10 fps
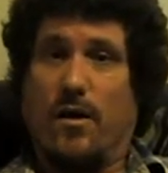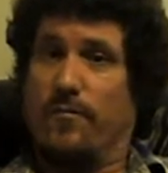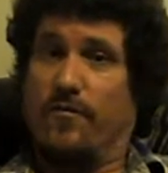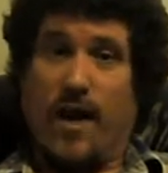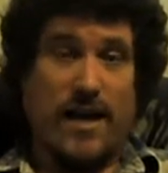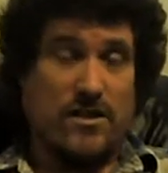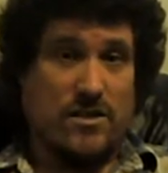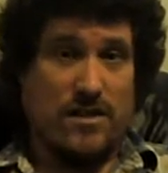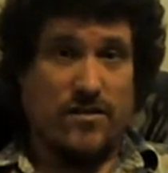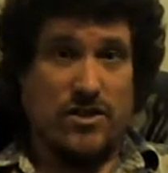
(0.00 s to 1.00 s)
a
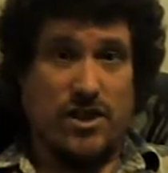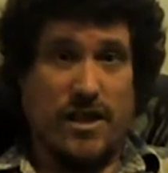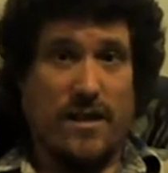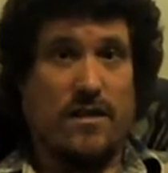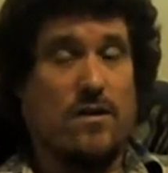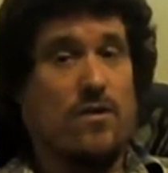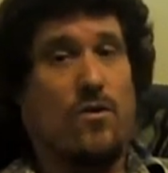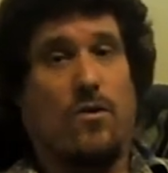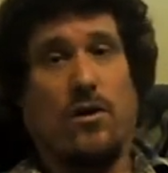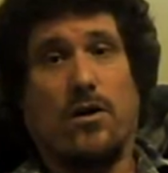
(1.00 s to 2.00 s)
fraction of a G,
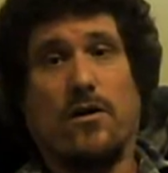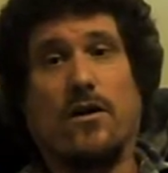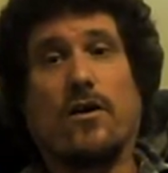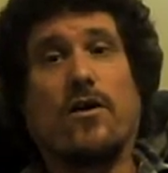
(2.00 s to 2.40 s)
or